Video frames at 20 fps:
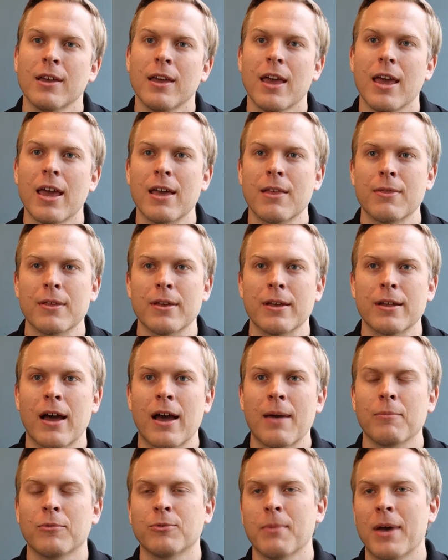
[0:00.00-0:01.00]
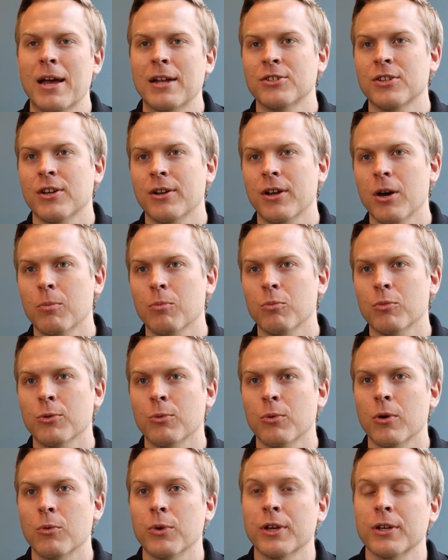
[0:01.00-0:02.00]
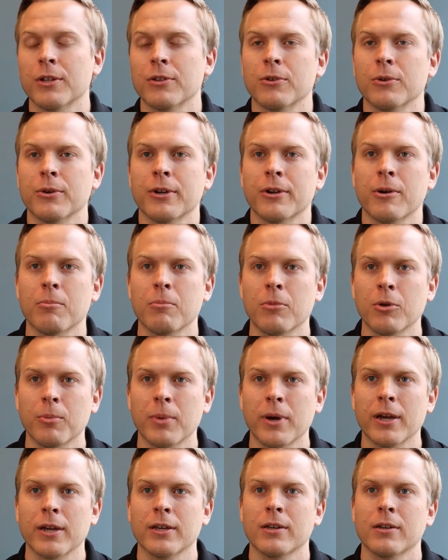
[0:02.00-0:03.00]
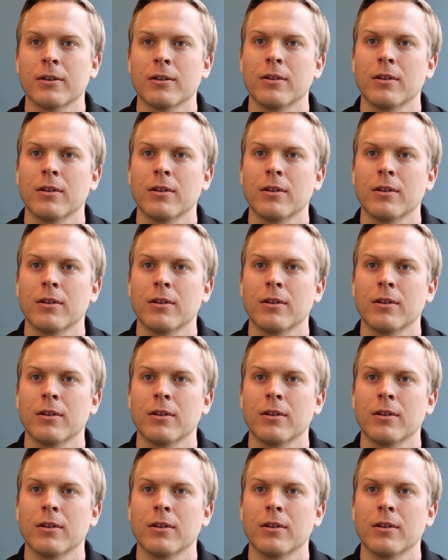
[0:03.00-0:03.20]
and then I match that up with what we can do here at Milbank.